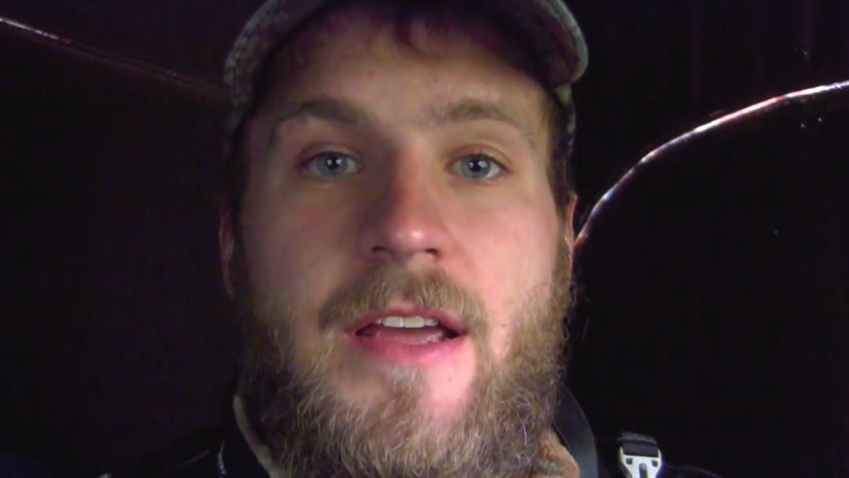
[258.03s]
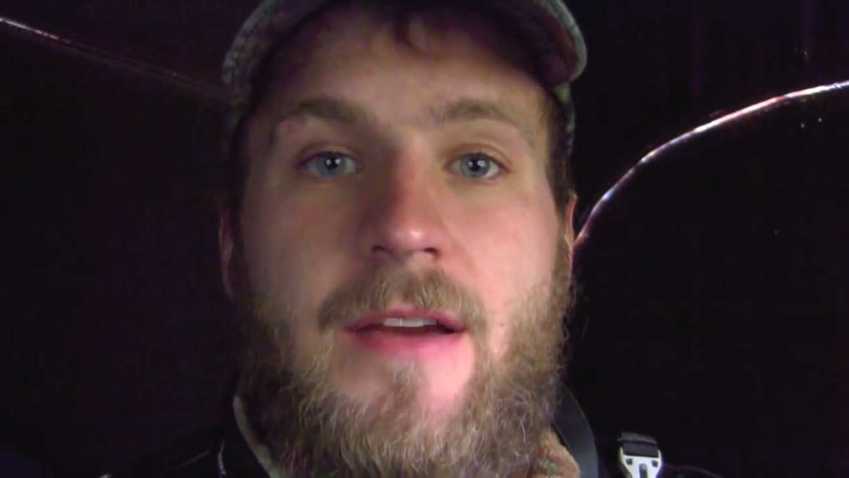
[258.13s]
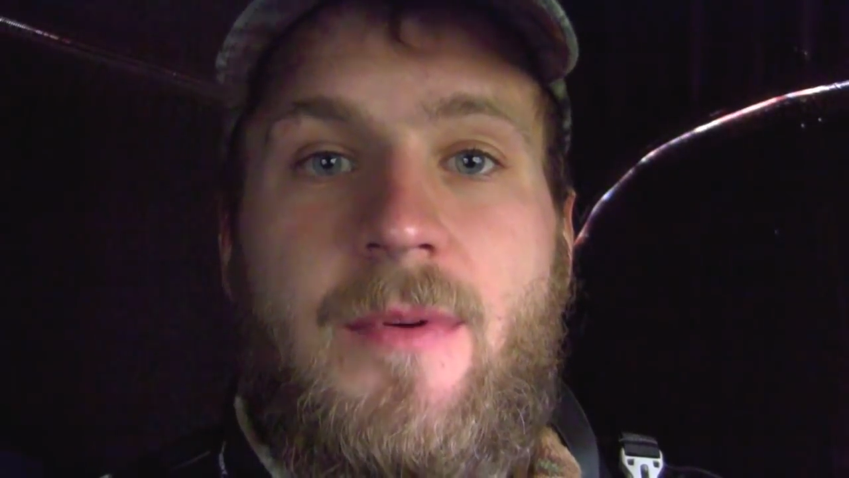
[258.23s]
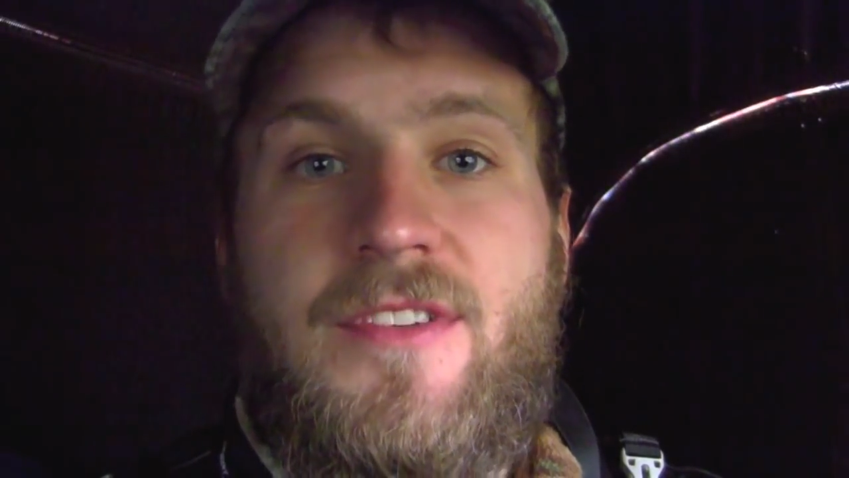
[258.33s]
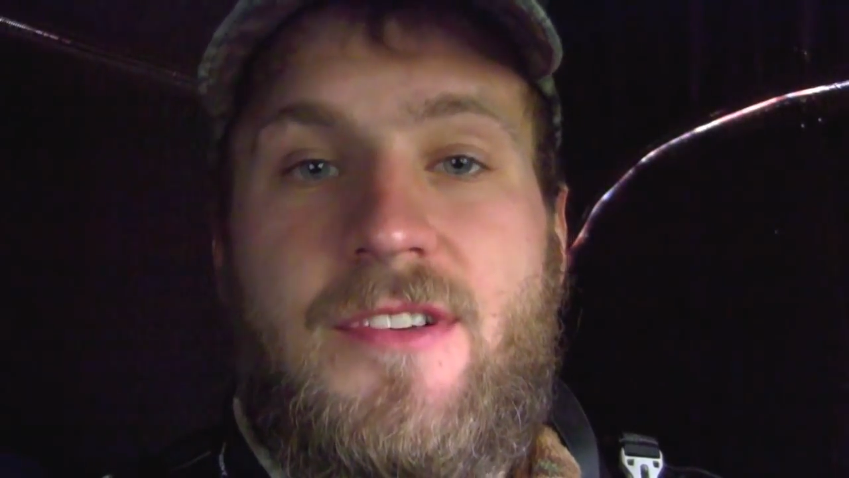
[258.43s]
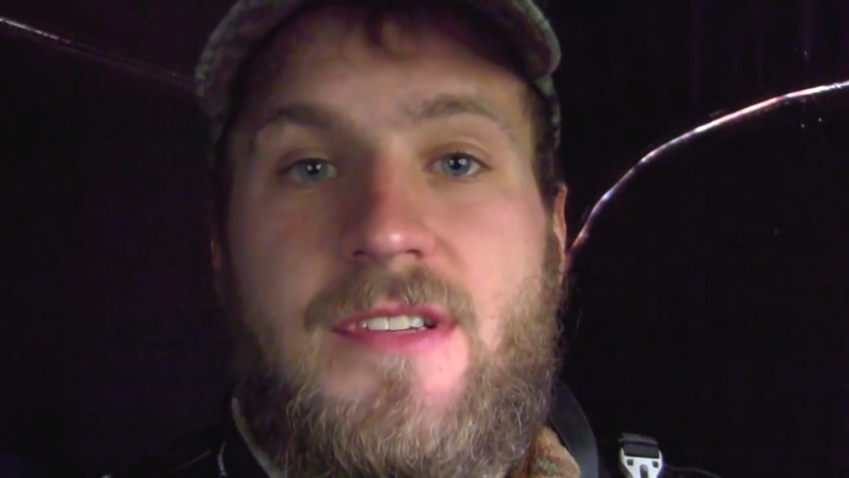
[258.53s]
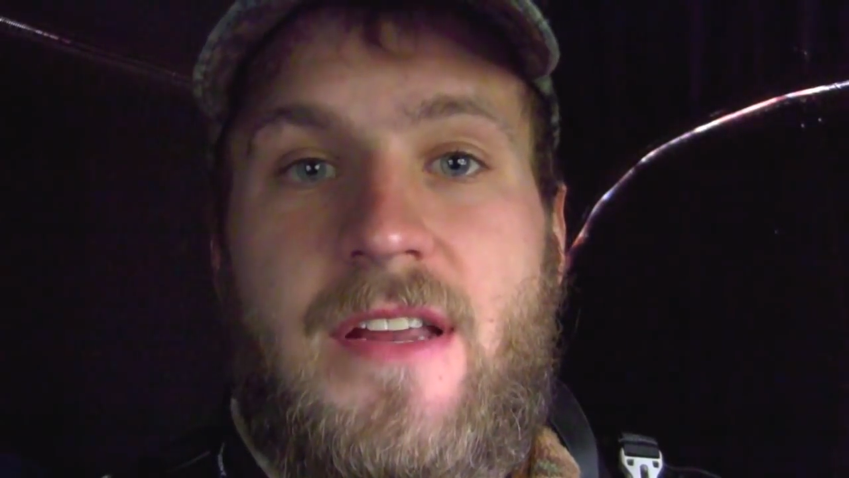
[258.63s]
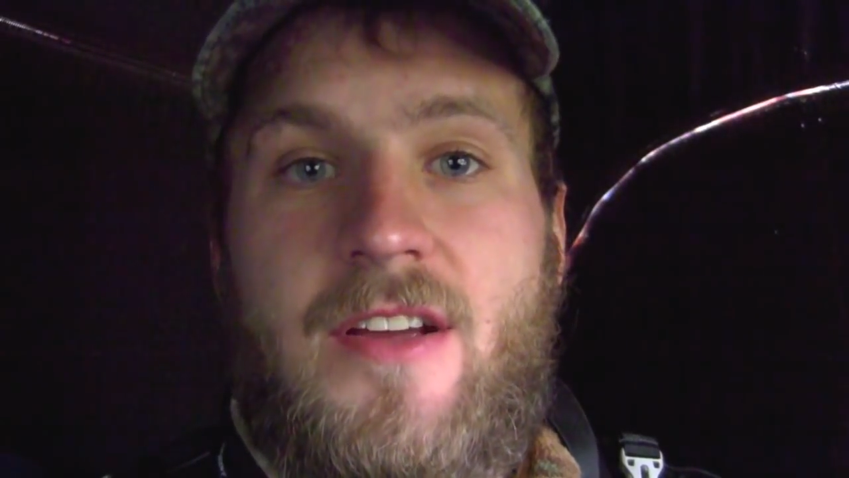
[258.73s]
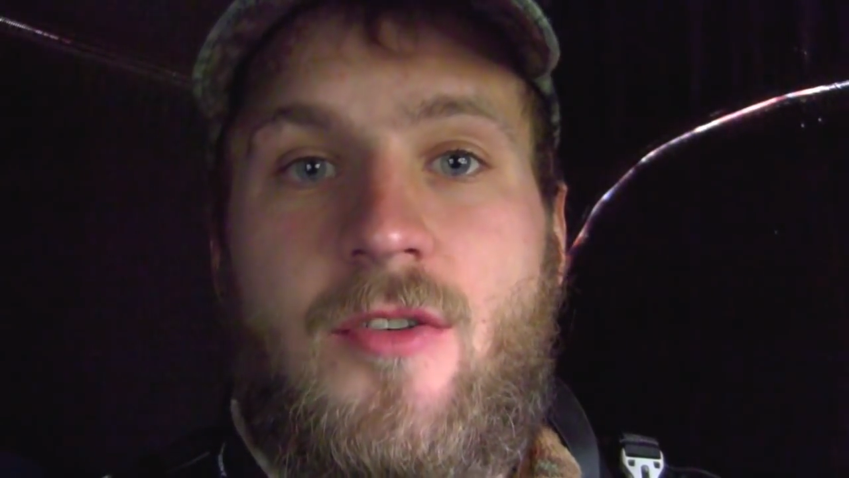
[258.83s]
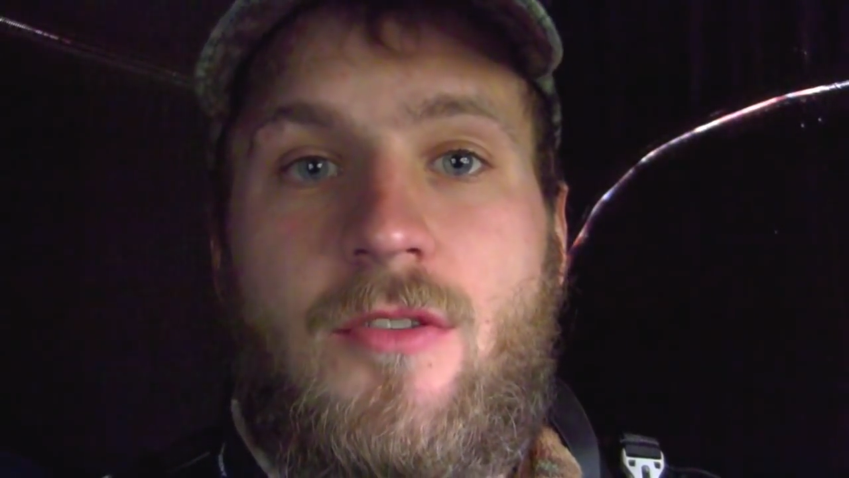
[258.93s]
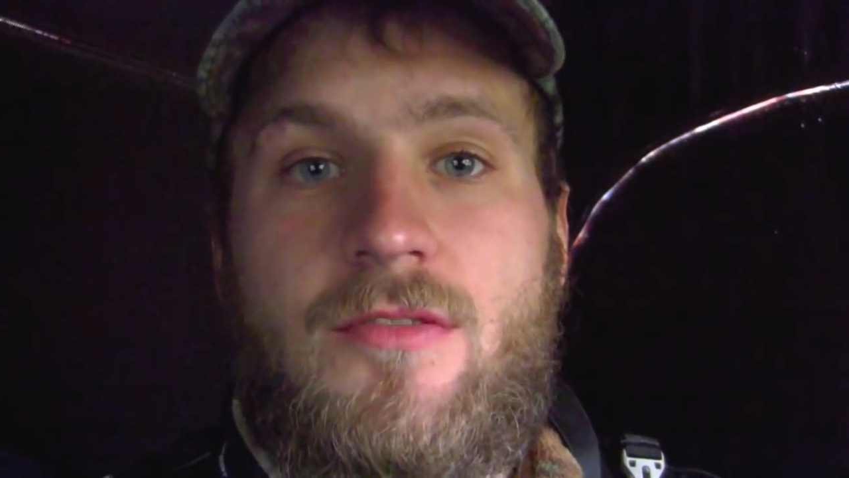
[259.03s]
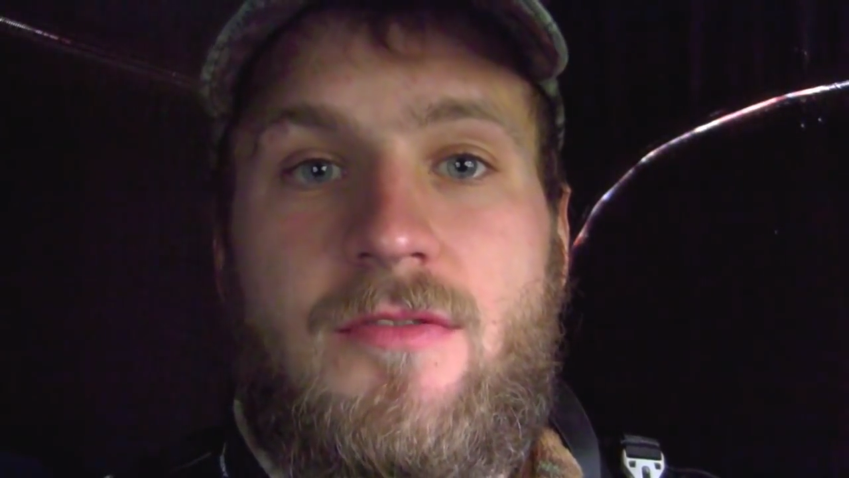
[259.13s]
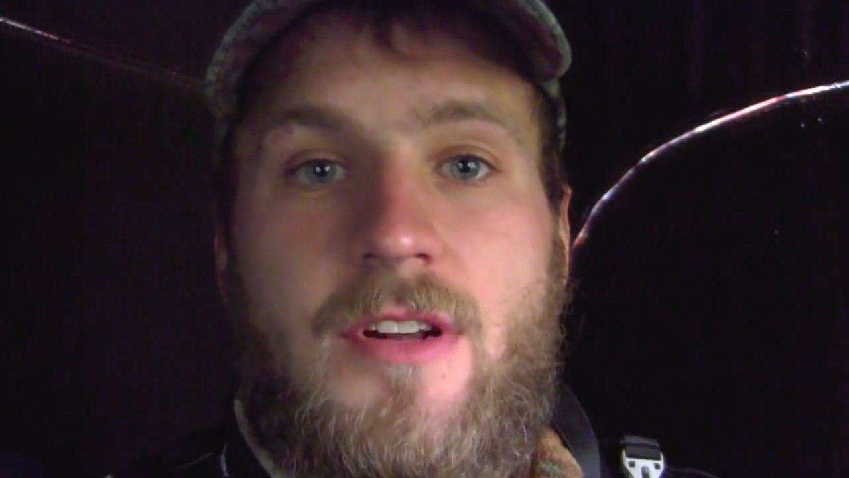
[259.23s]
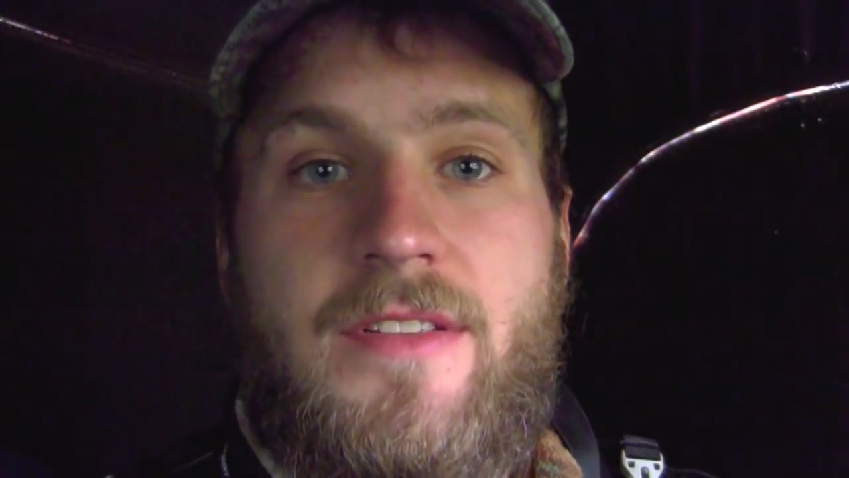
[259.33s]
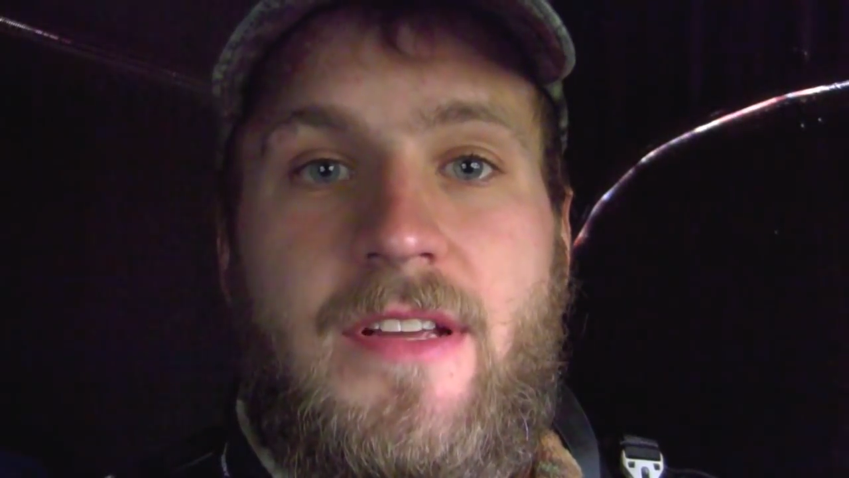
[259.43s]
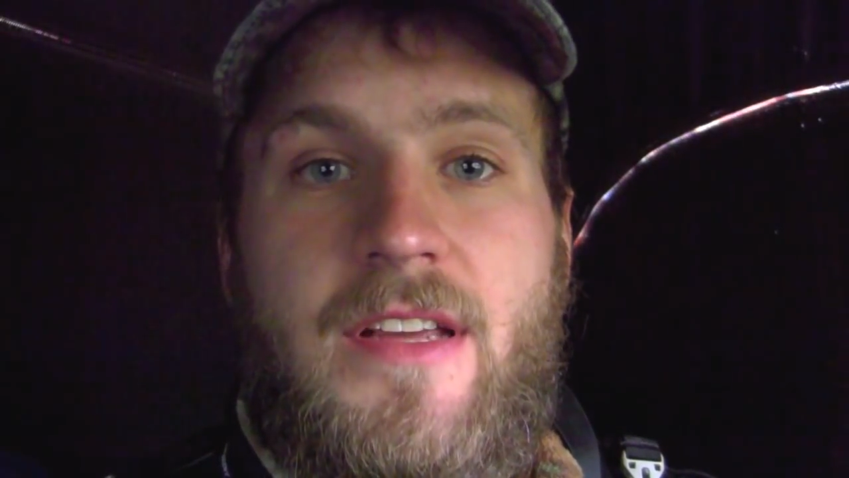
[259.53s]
and we just had a cold front